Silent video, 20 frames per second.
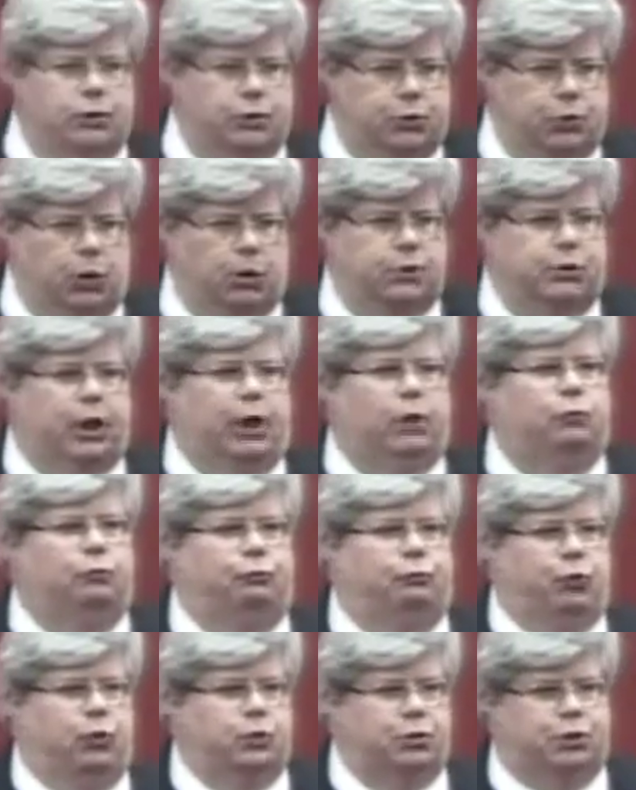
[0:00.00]
starts out
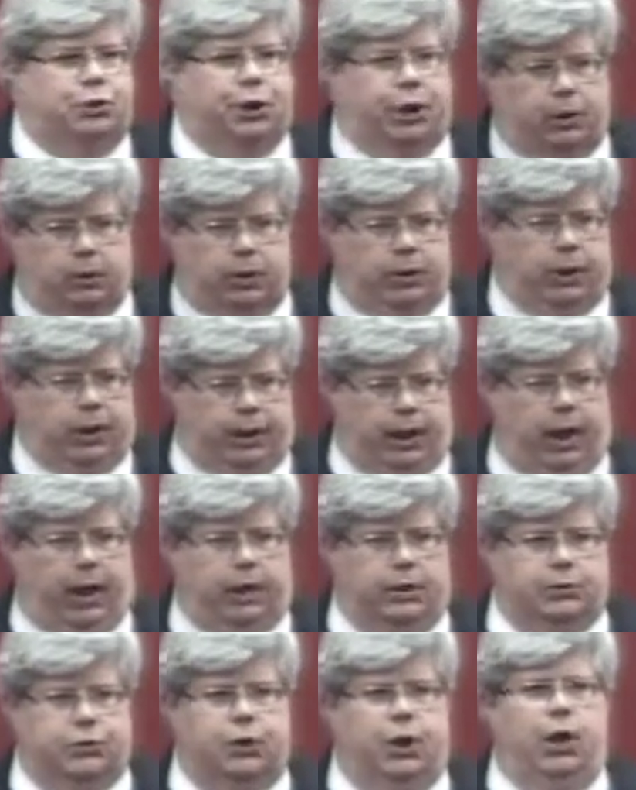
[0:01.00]
first chairing a
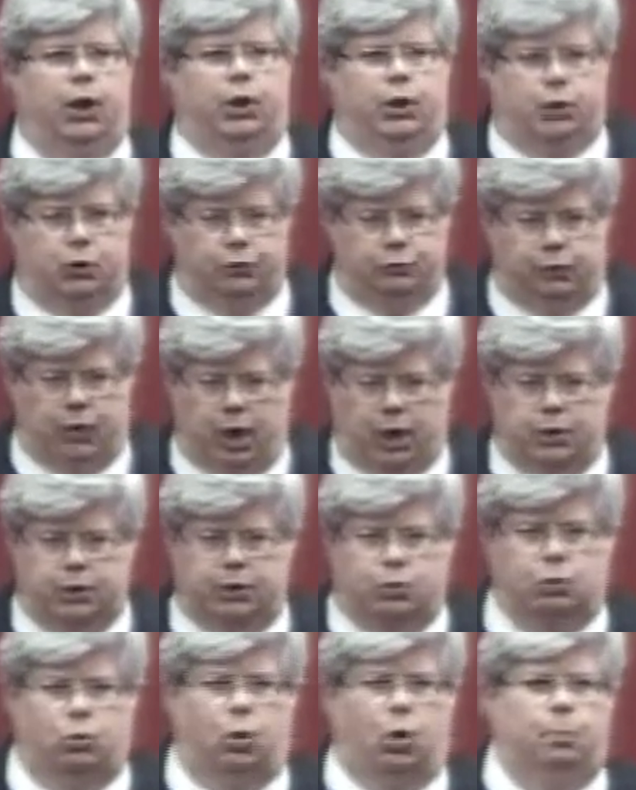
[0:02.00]
case. You've got to
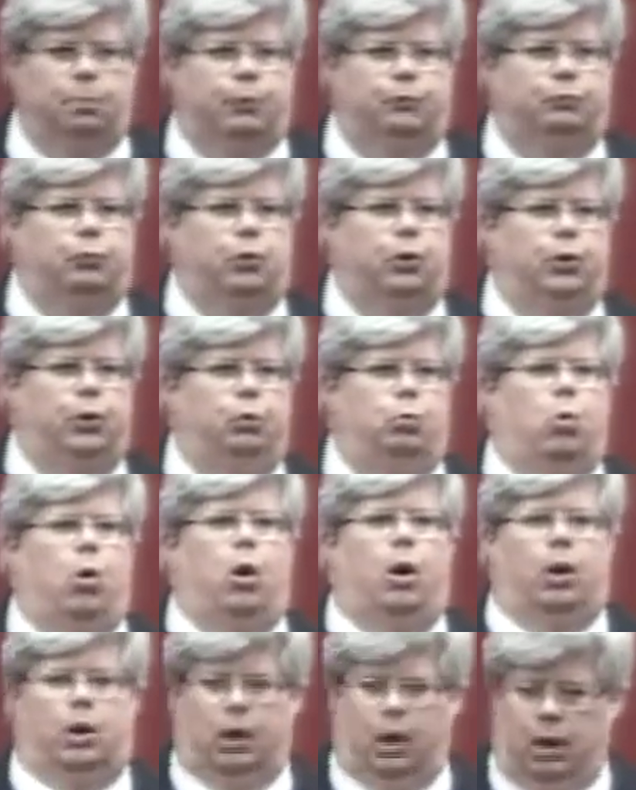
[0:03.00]
crawl before you
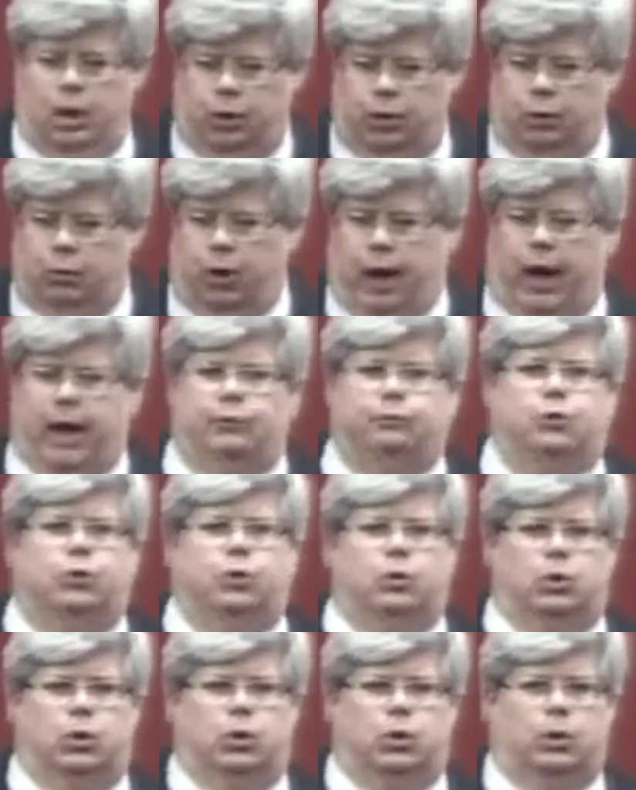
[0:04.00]
walk. You have to
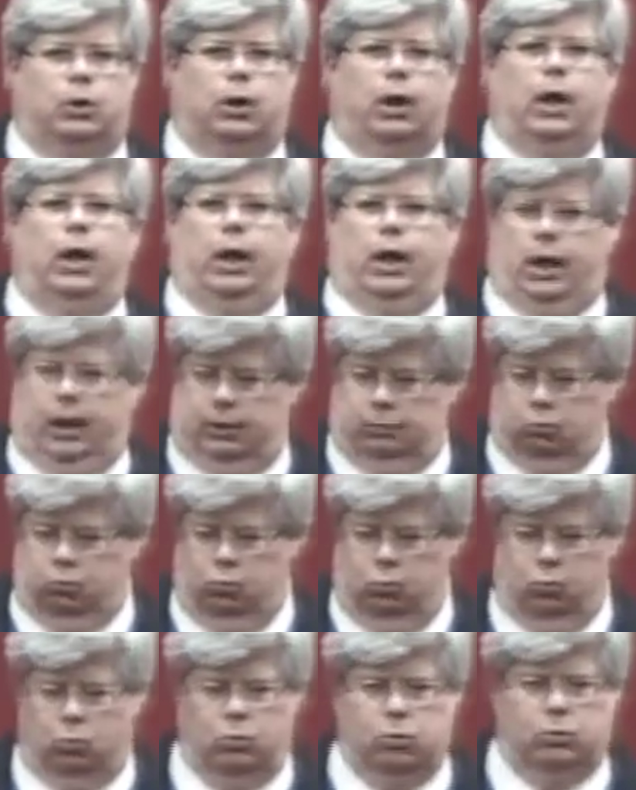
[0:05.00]
learn,
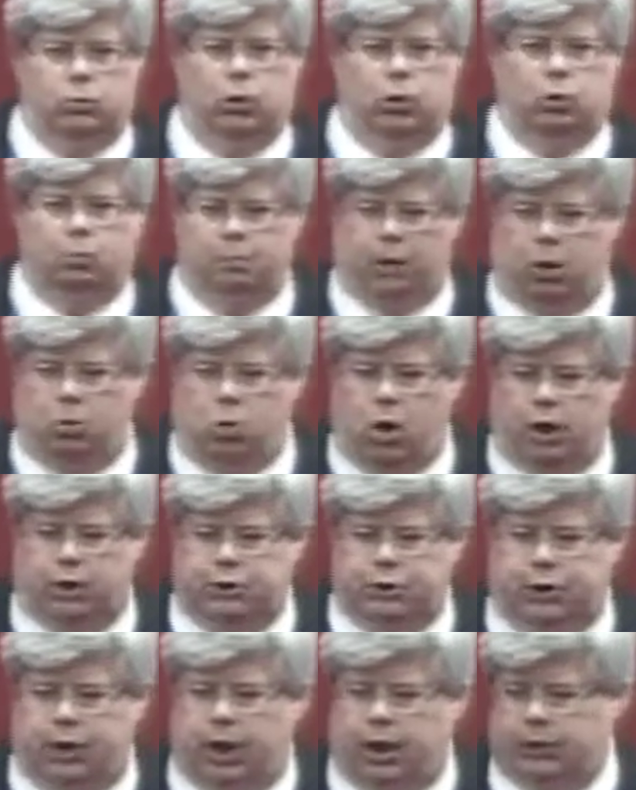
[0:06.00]
and learn by
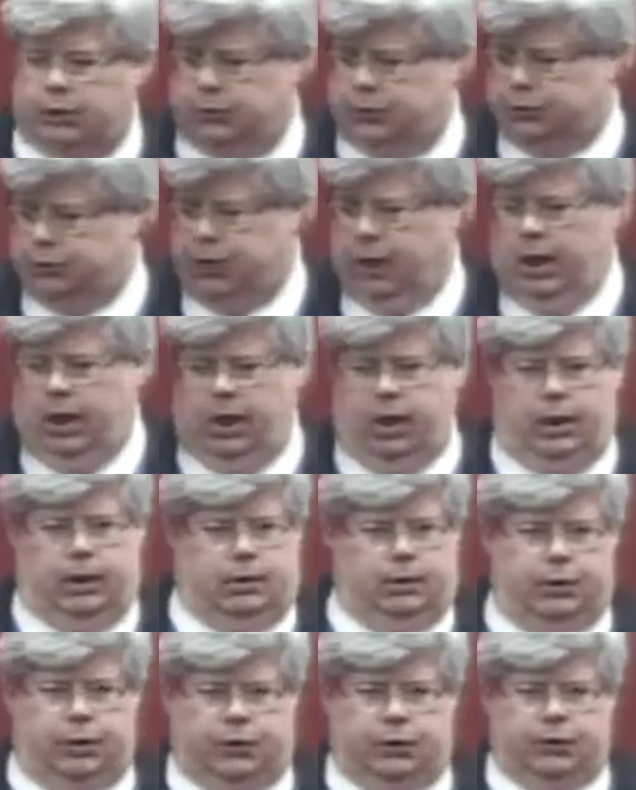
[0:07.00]
watching others.
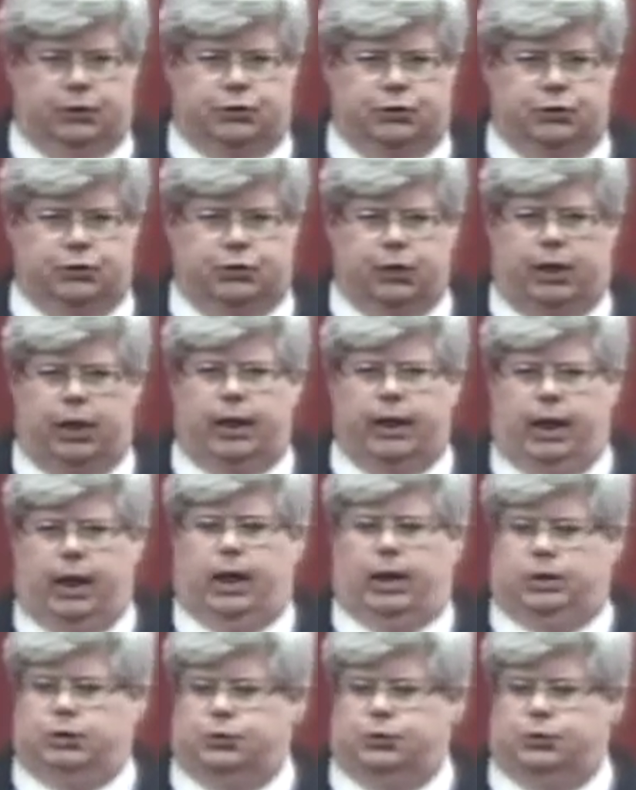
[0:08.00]
You know, this is, again,